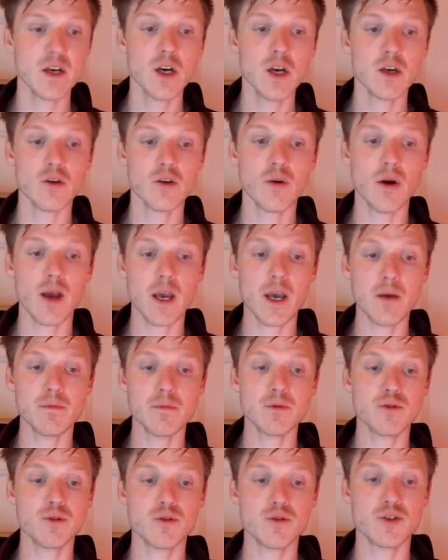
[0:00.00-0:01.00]
you are
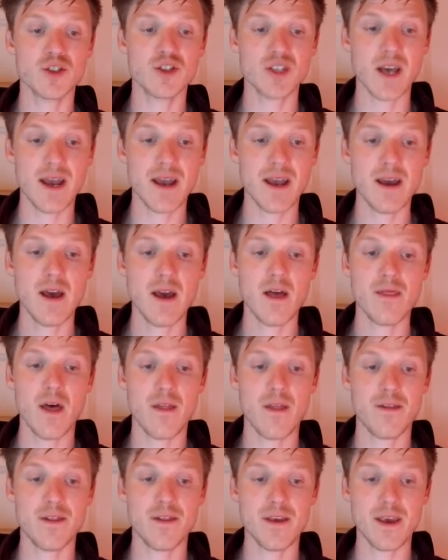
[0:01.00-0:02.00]
able to say
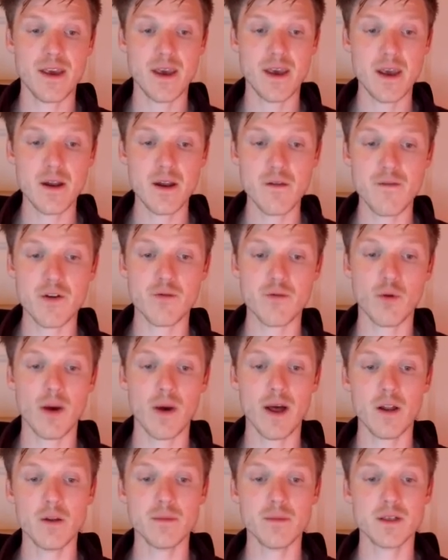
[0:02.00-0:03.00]
that the individual
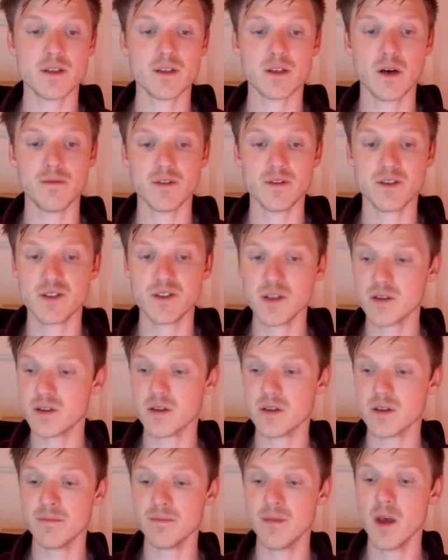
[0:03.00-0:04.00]
elements of the
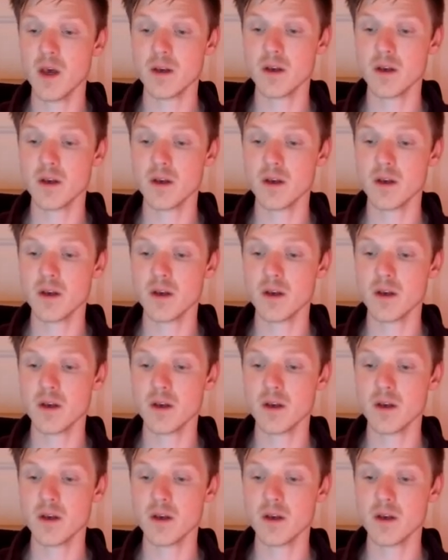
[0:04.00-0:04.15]
system,